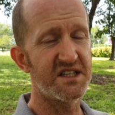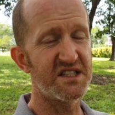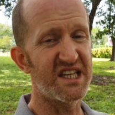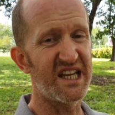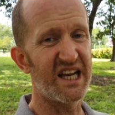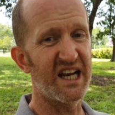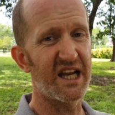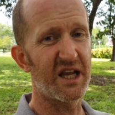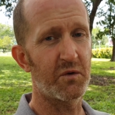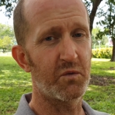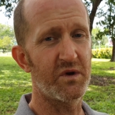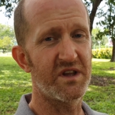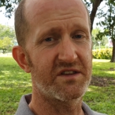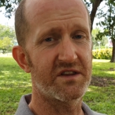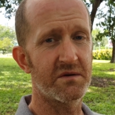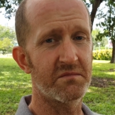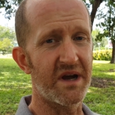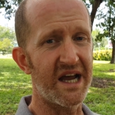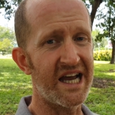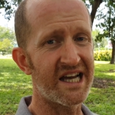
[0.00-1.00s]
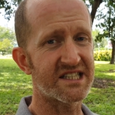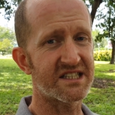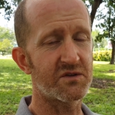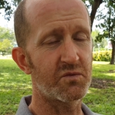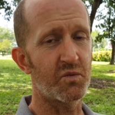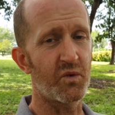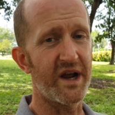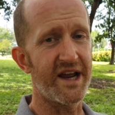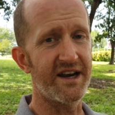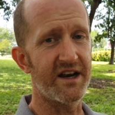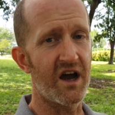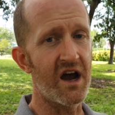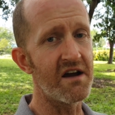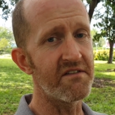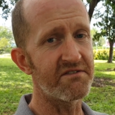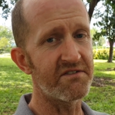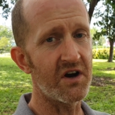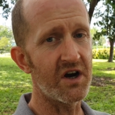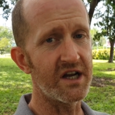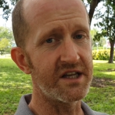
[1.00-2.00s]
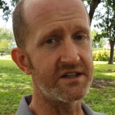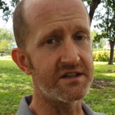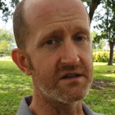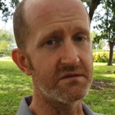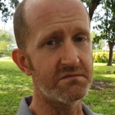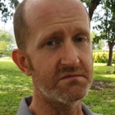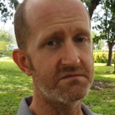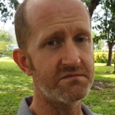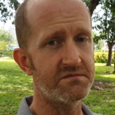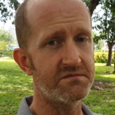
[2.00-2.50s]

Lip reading: dealing with them as and when I find them.